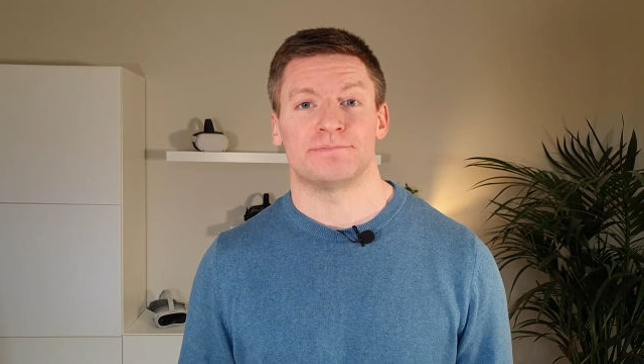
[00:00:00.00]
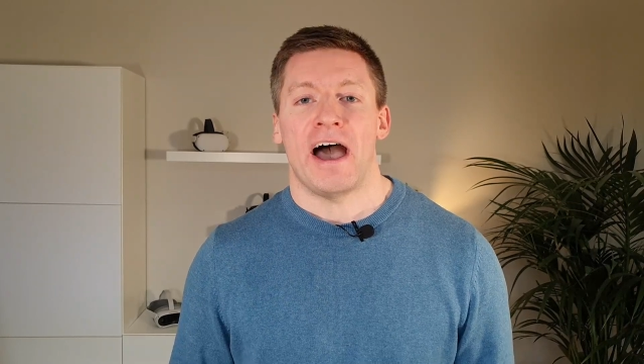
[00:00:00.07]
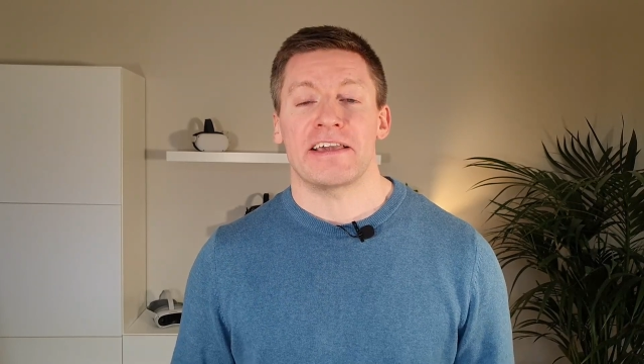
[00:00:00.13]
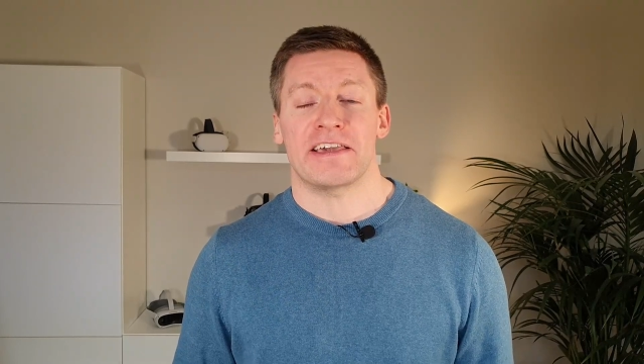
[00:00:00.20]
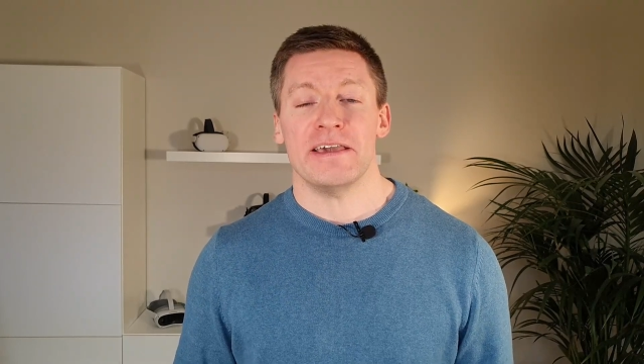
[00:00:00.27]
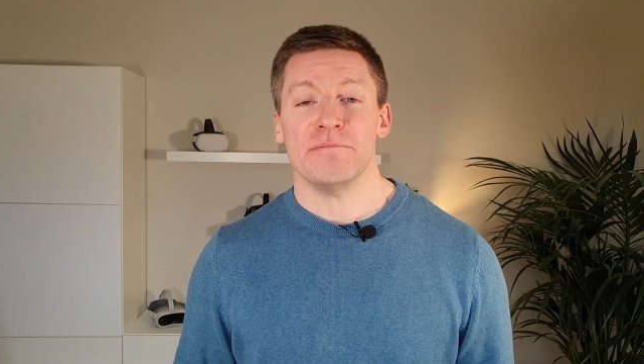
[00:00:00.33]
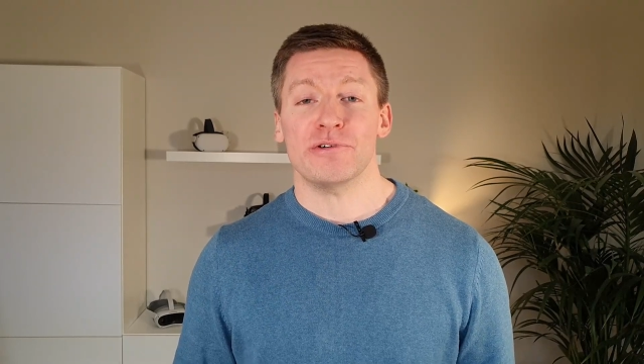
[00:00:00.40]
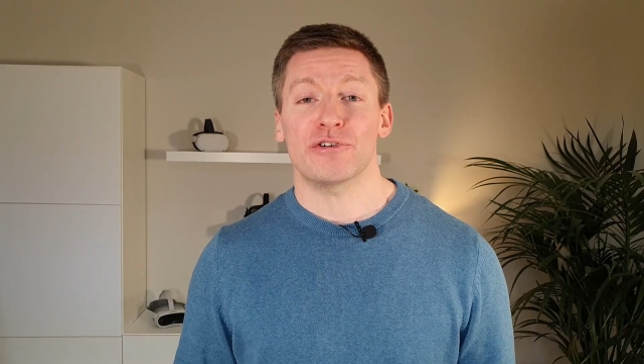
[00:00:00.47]
I
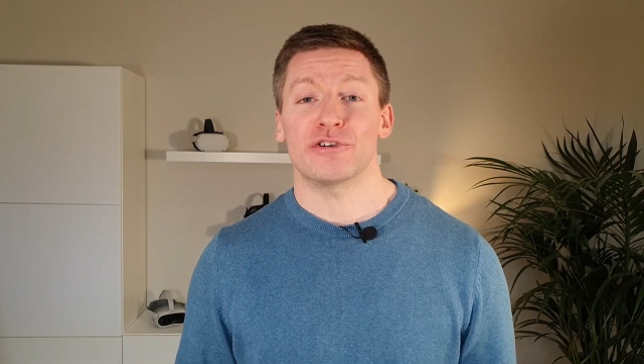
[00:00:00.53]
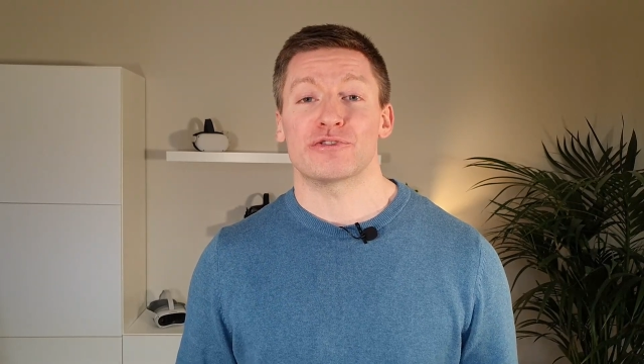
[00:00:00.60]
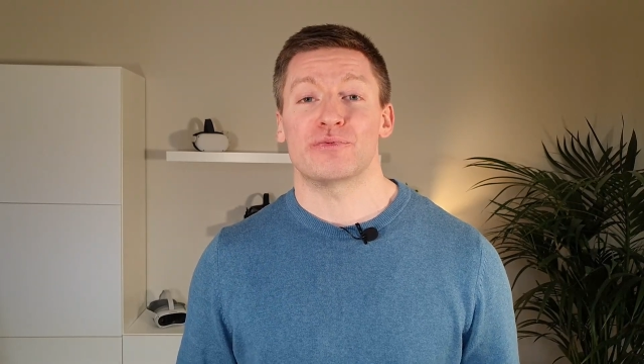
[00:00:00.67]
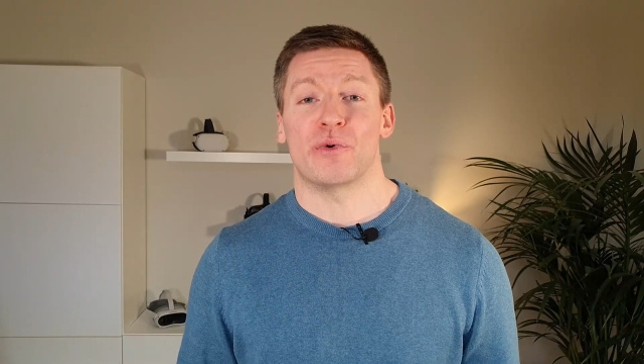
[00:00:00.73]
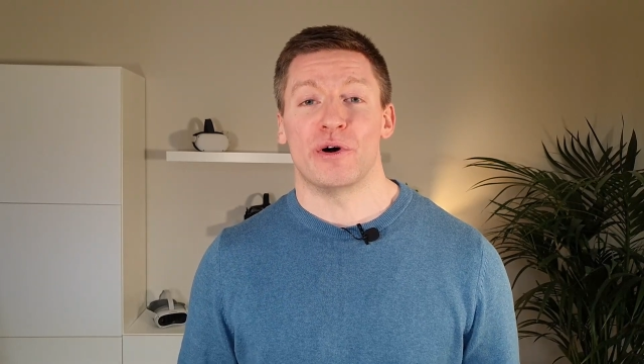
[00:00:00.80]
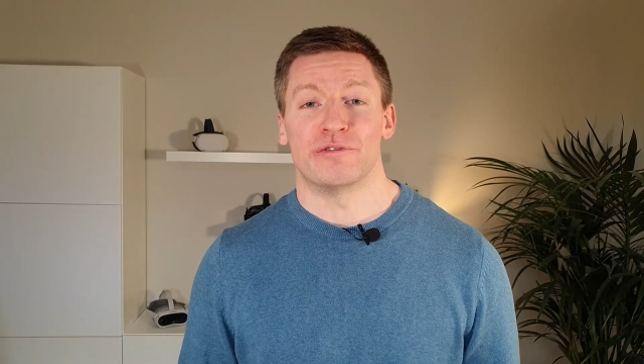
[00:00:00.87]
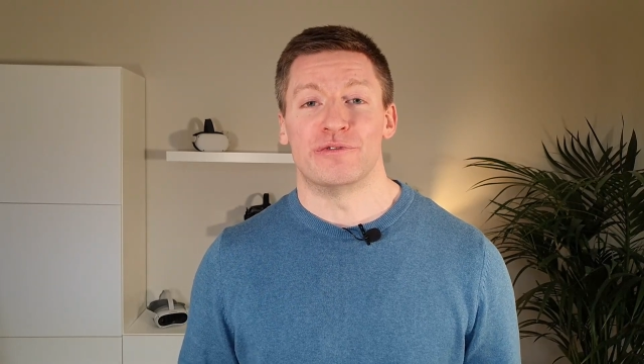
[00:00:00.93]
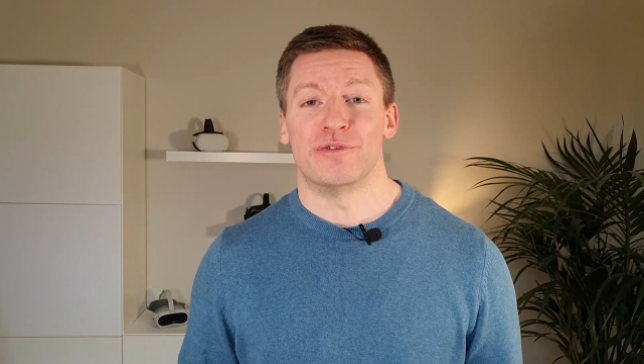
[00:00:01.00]
came across
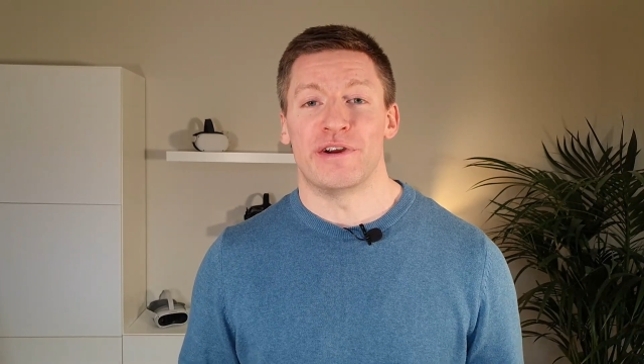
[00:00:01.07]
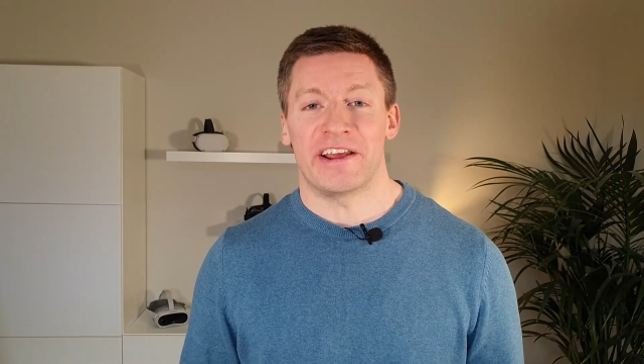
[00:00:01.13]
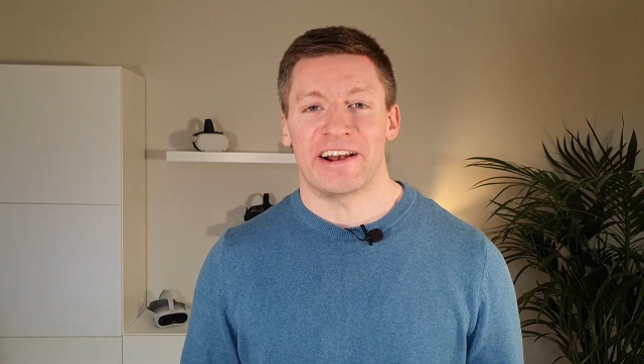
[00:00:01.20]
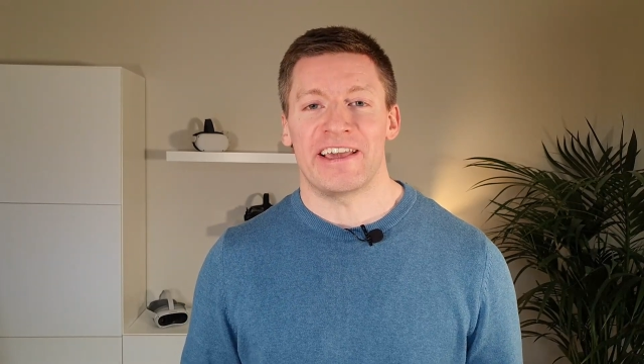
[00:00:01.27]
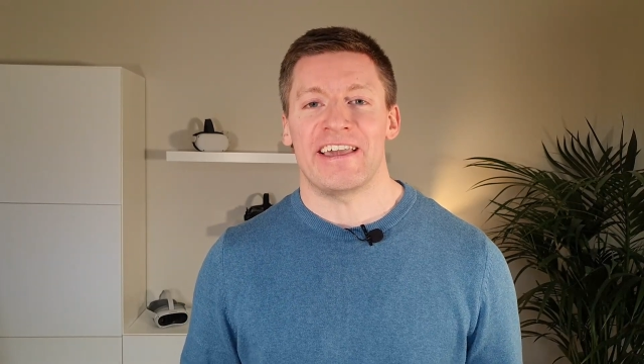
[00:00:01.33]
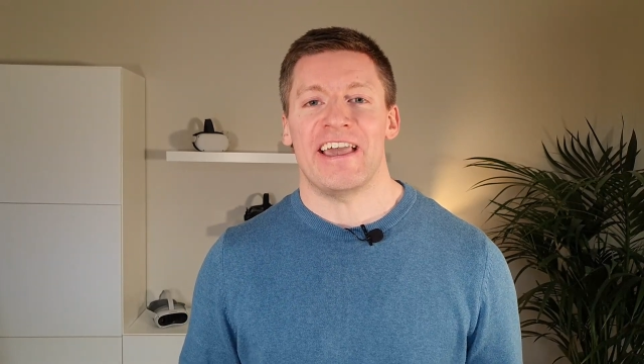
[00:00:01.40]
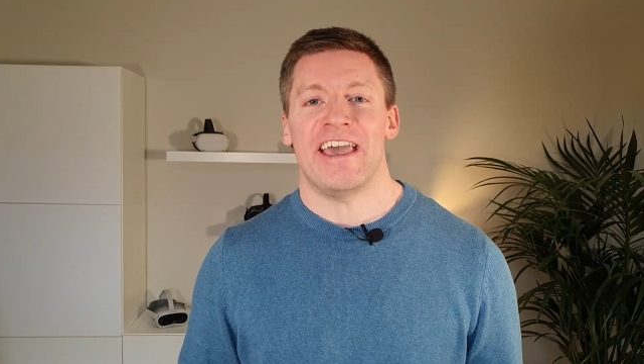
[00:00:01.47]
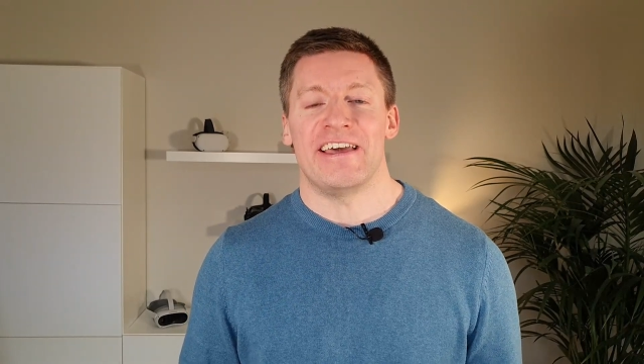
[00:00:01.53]
one
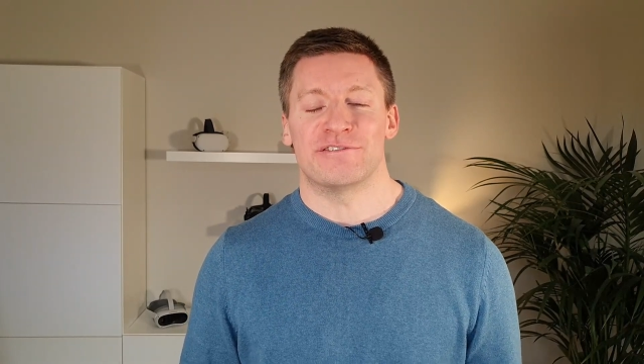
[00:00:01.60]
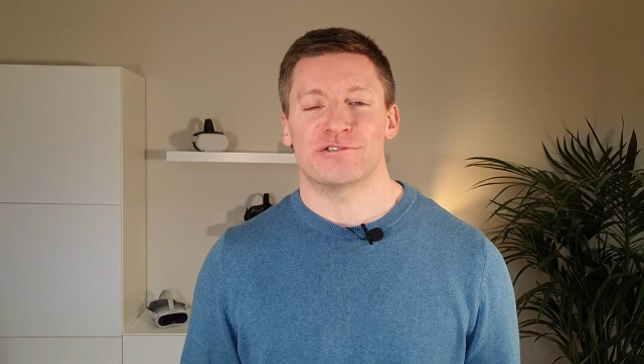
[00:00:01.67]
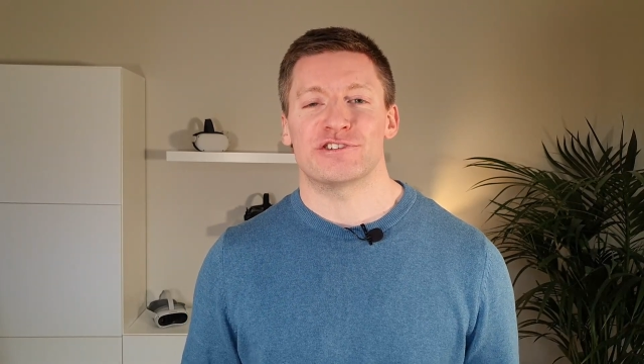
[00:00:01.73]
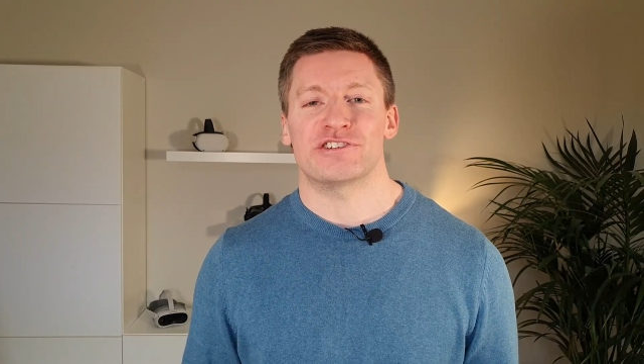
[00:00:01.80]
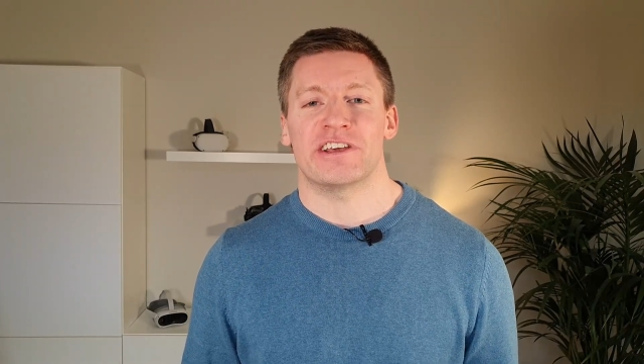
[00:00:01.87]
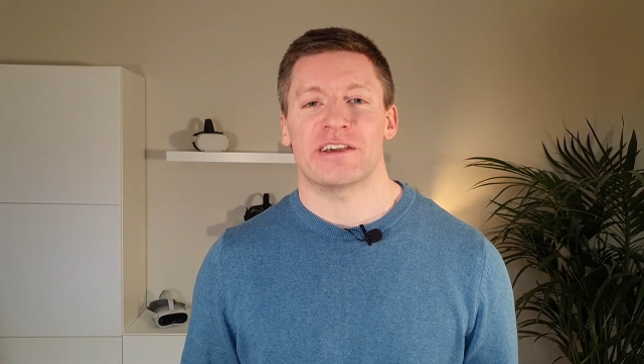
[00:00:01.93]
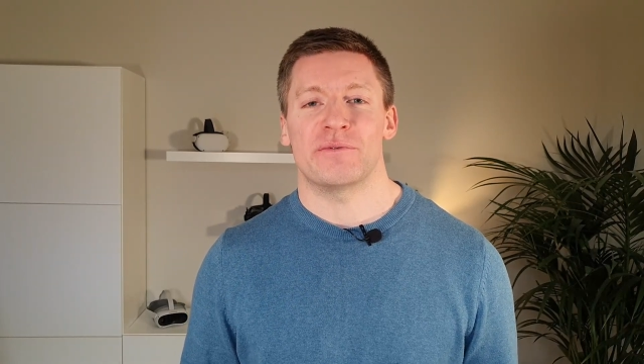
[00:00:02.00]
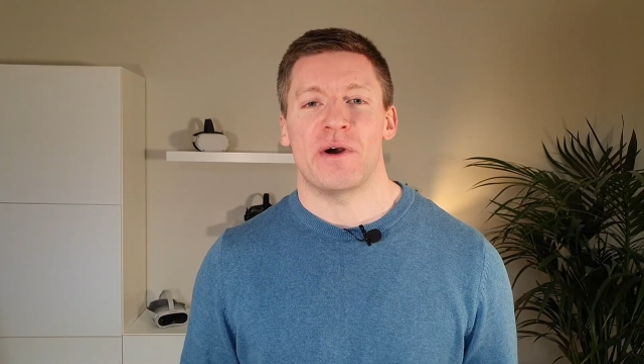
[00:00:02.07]
really
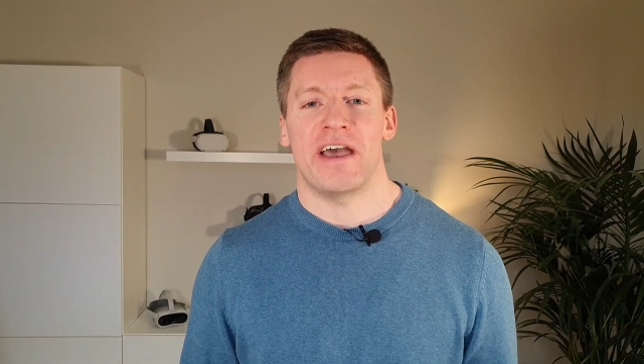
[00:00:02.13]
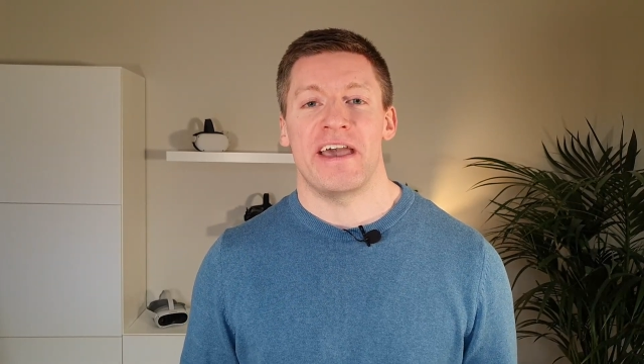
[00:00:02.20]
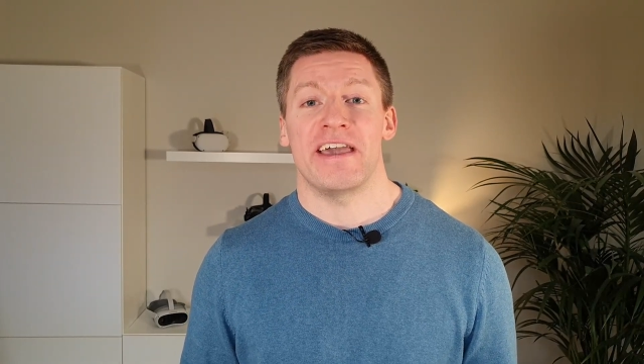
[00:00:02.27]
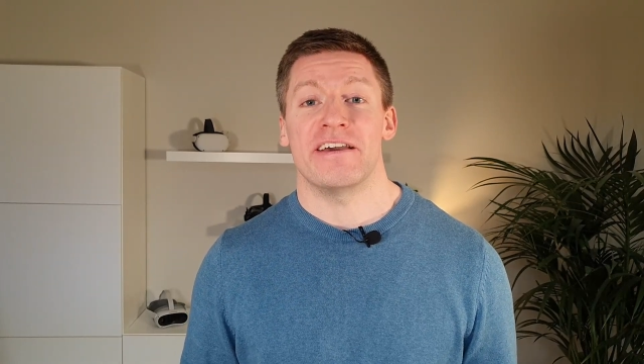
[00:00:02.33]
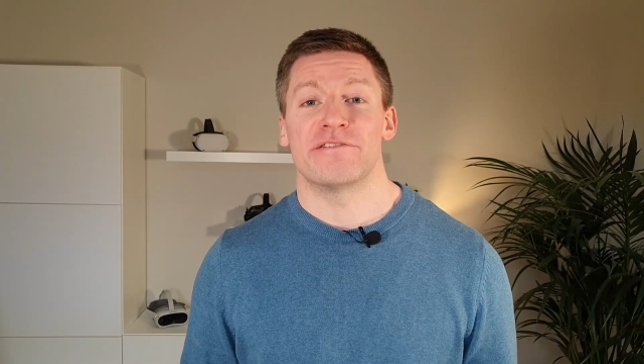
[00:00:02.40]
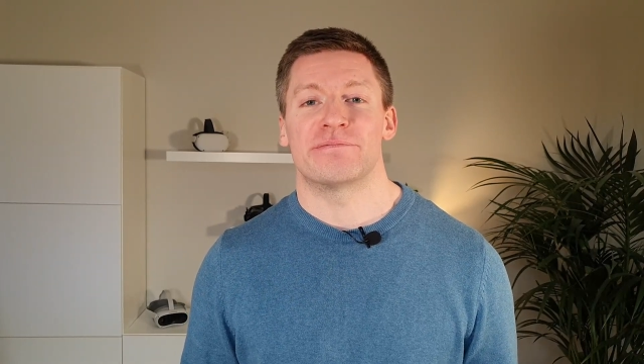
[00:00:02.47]
interesting way